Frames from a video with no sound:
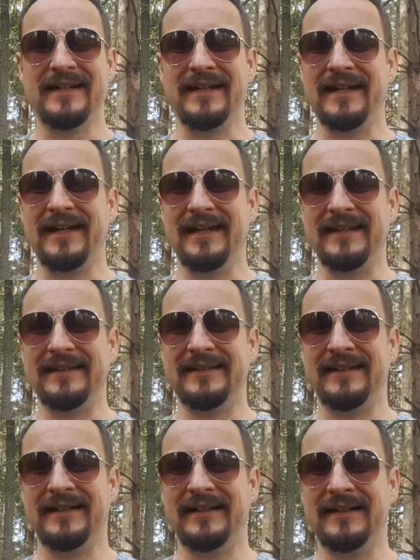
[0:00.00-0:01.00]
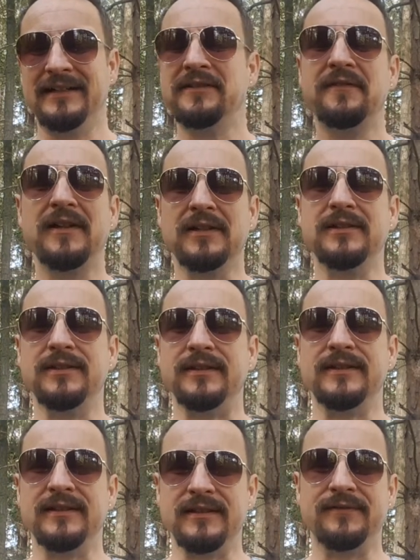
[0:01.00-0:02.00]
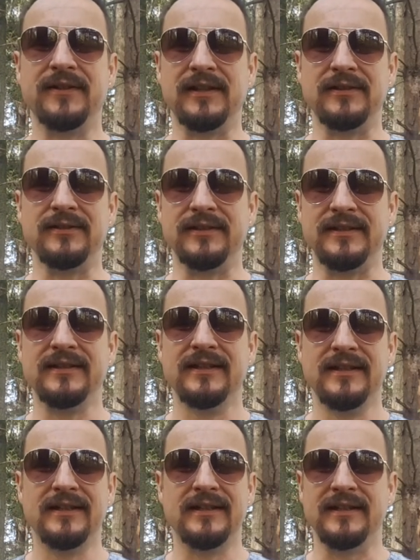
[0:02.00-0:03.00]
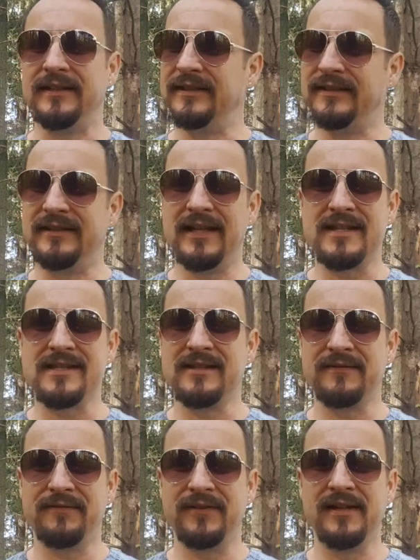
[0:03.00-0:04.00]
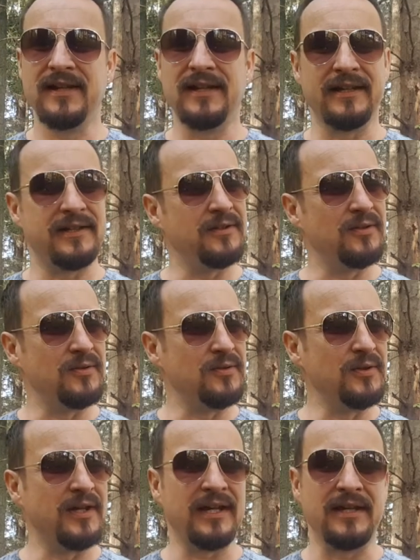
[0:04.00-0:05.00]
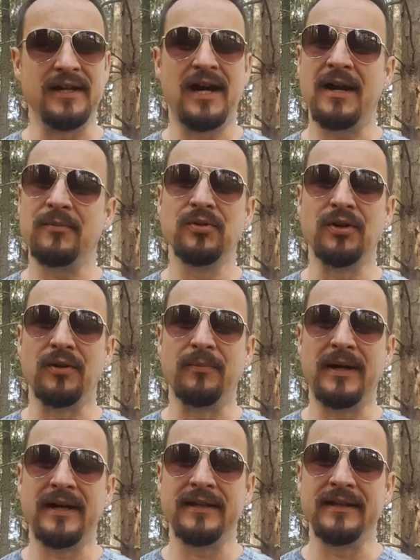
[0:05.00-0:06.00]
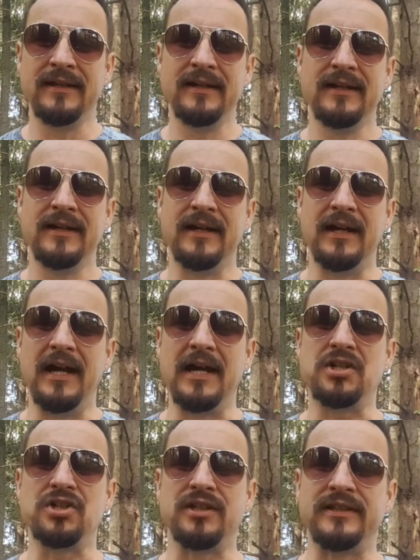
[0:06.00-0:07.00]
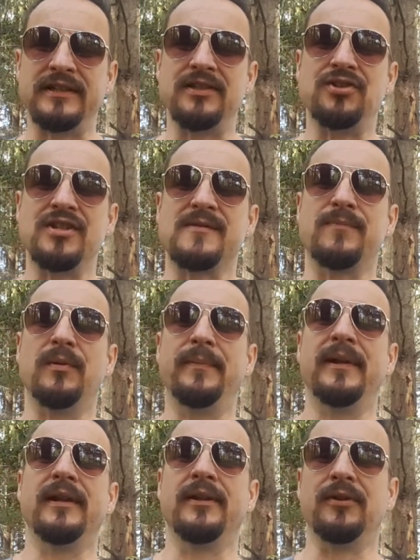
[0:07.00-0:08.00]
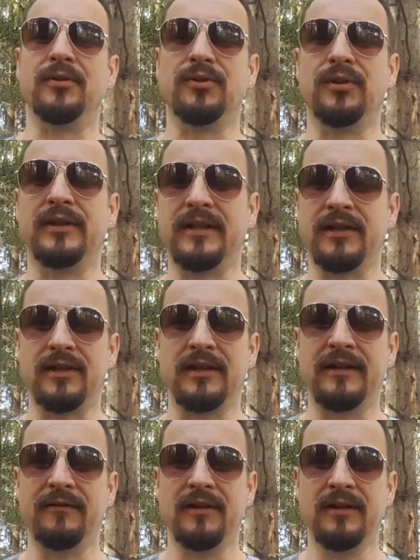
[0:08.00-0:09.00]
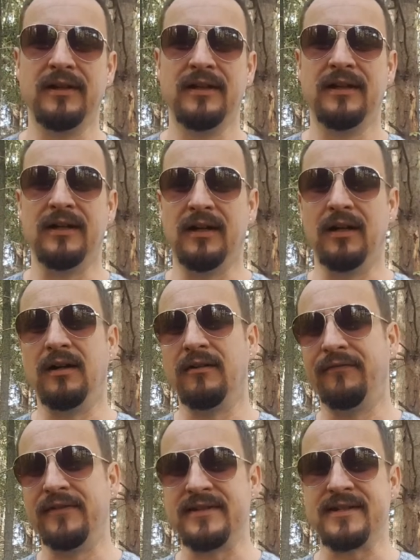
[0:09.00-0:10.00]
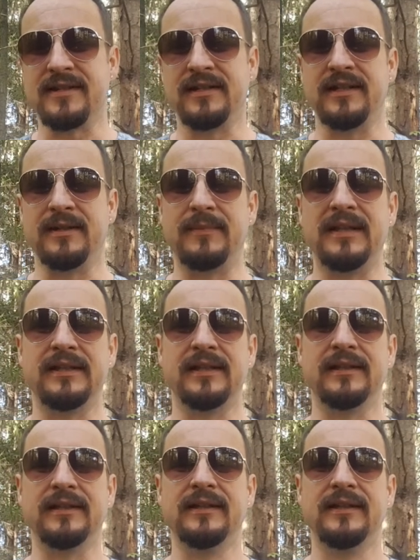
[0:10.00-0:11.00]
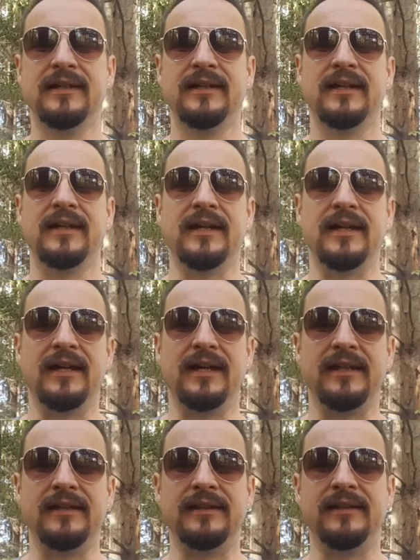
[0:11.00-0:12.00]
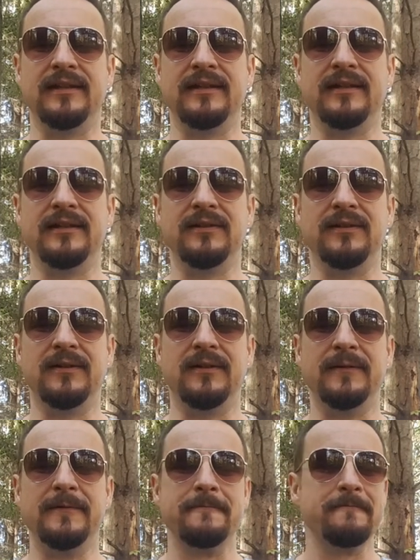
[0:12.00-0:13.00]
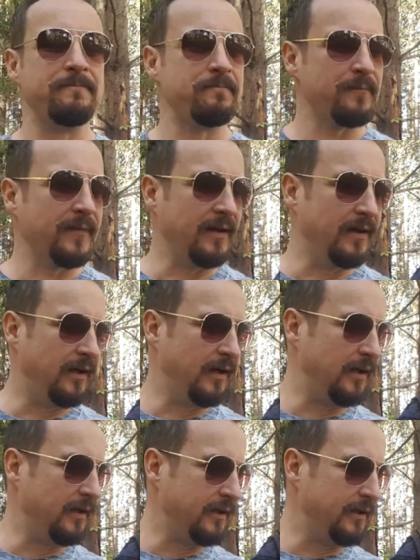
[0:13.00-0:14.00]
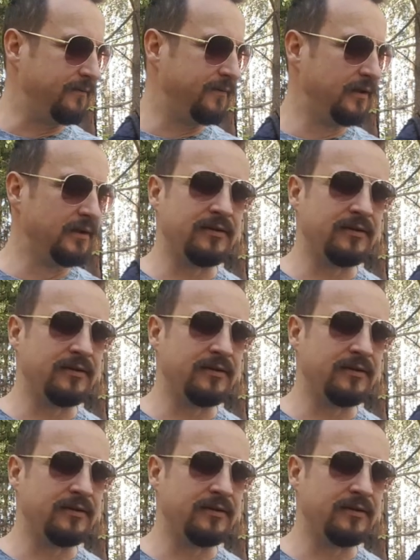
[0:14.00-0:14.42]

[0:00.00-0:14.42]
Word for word: and it felt good, it felt good. It doesn't feel like you're doing any harm to your body, actually just propel you to another level physically and mentally and you know uh, it will